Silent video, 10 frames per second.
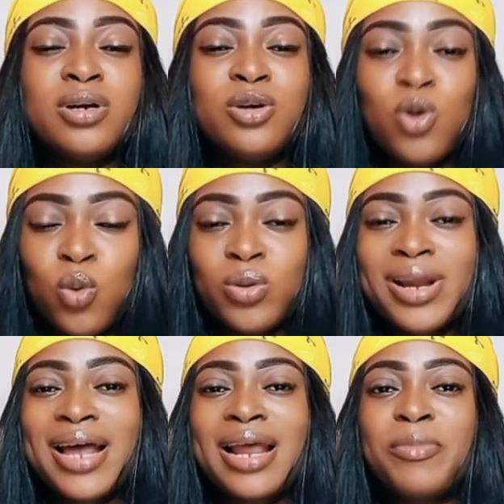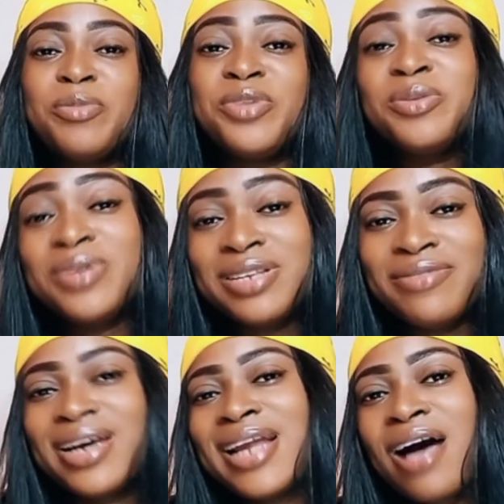know that I'm a big
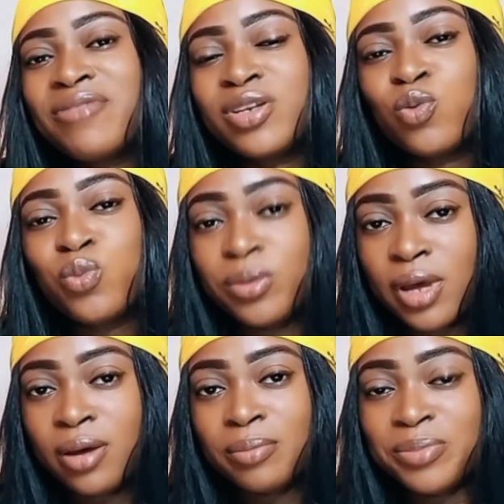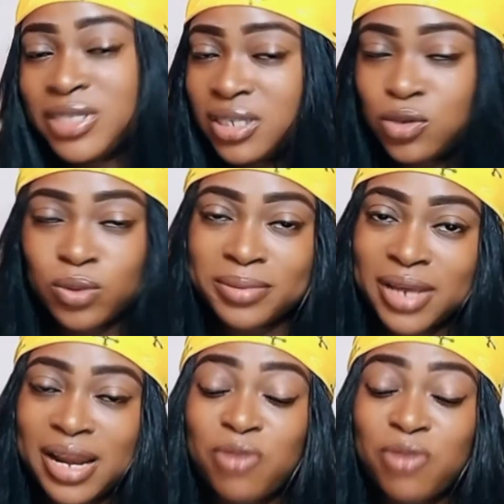believer in having a um, business website.